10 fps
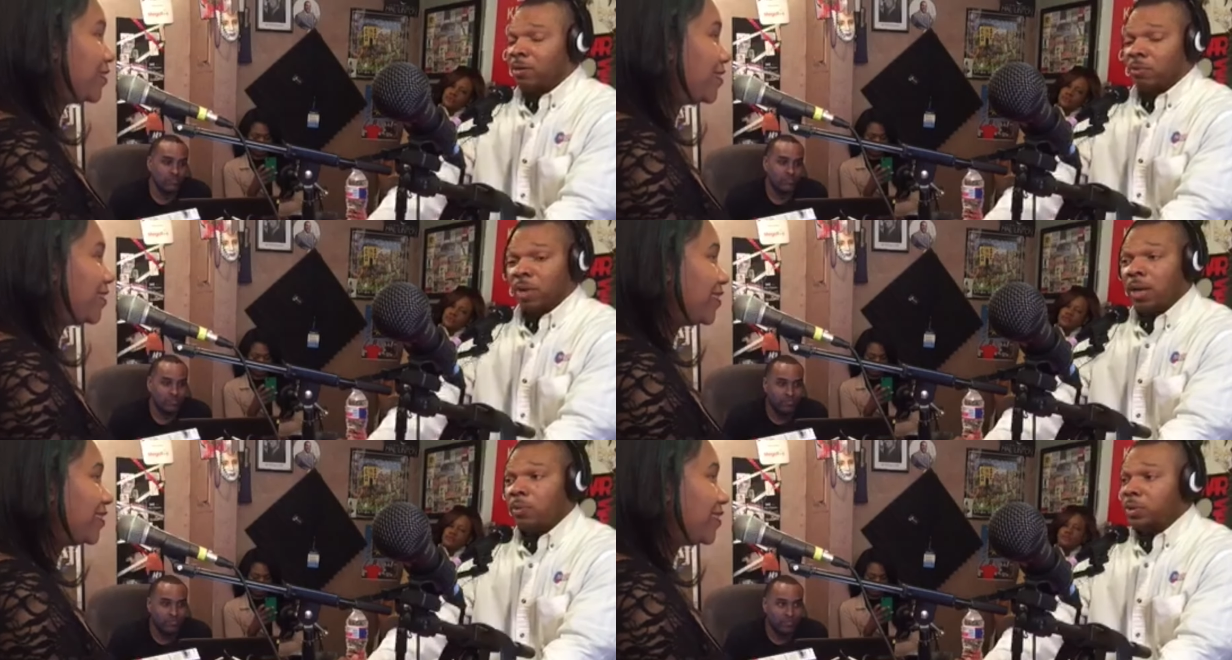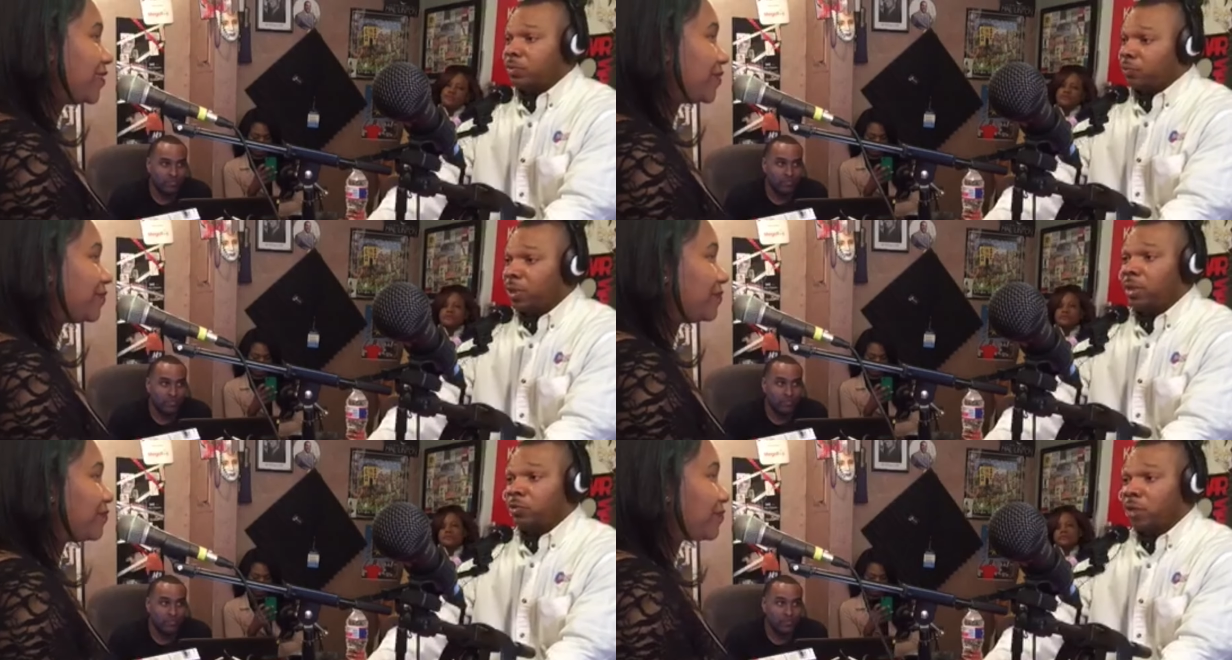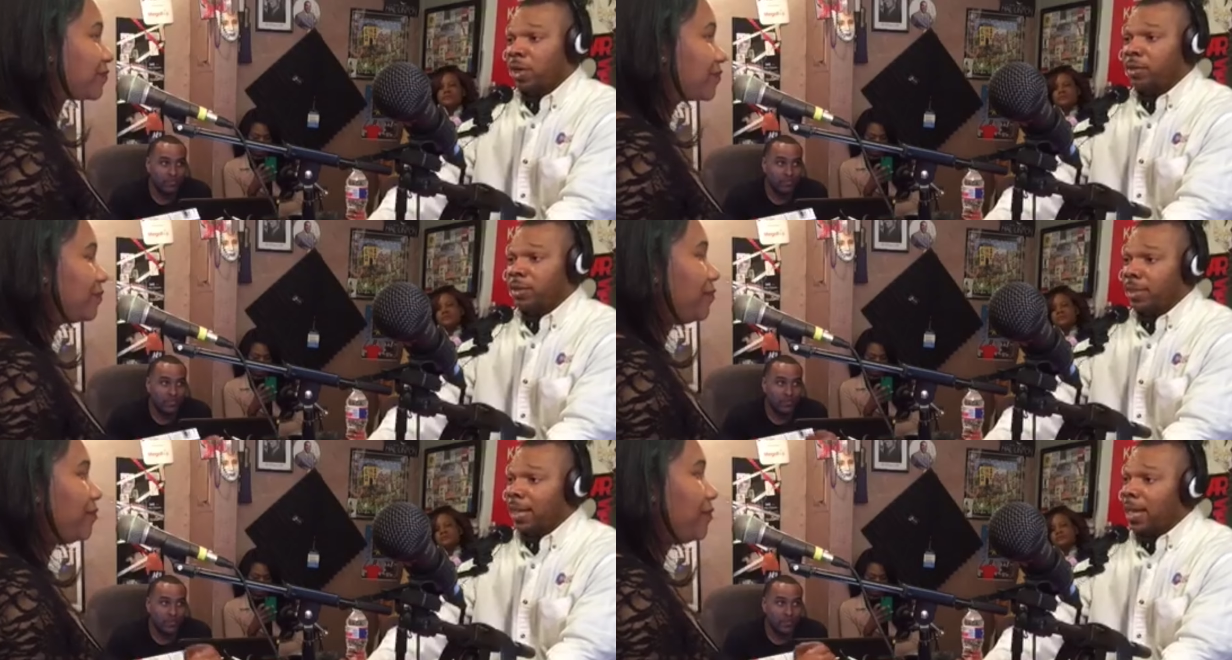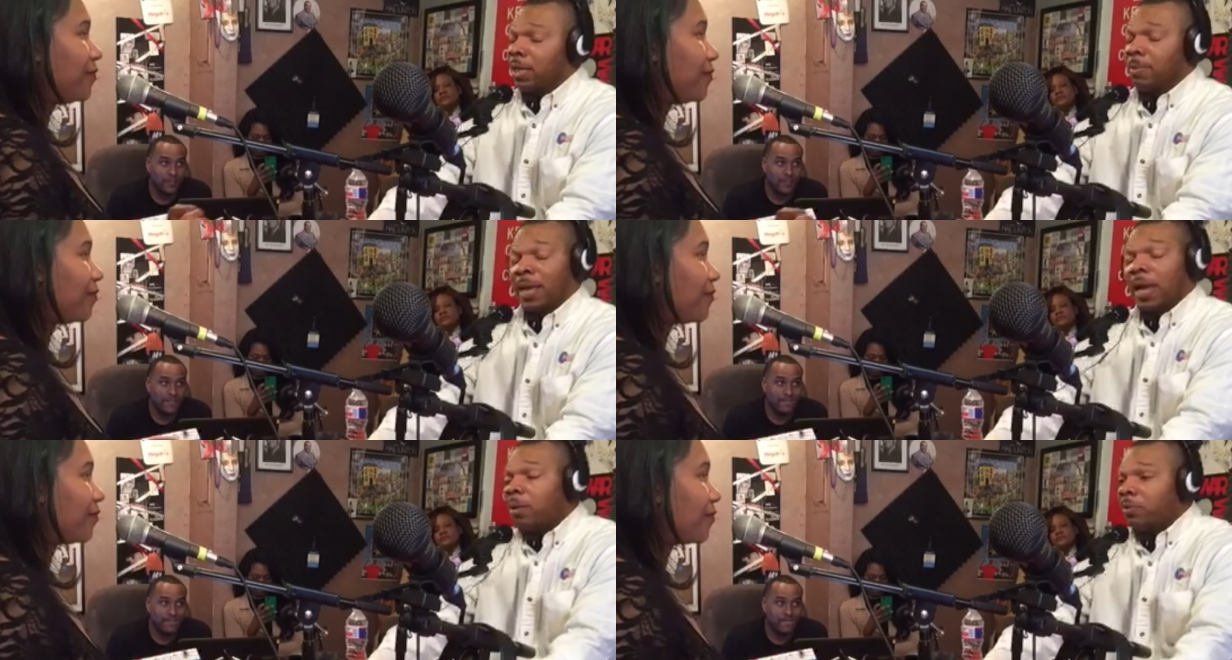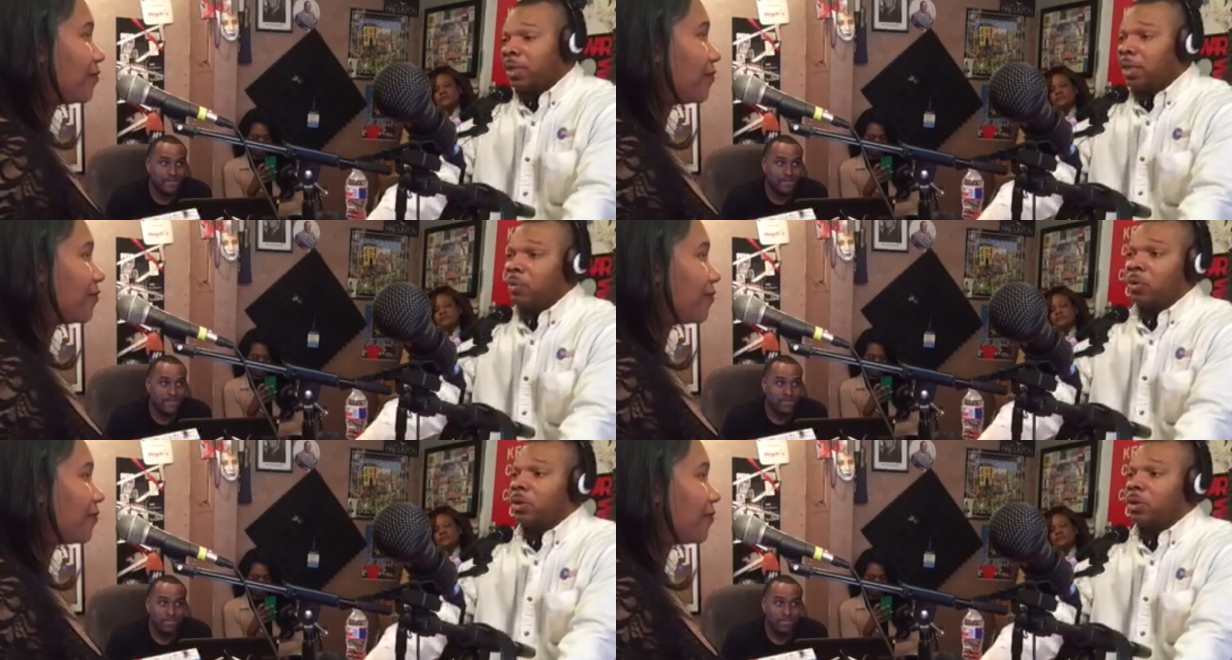Speaker 1: and Dwaine was really trying to get at him, and I don't think he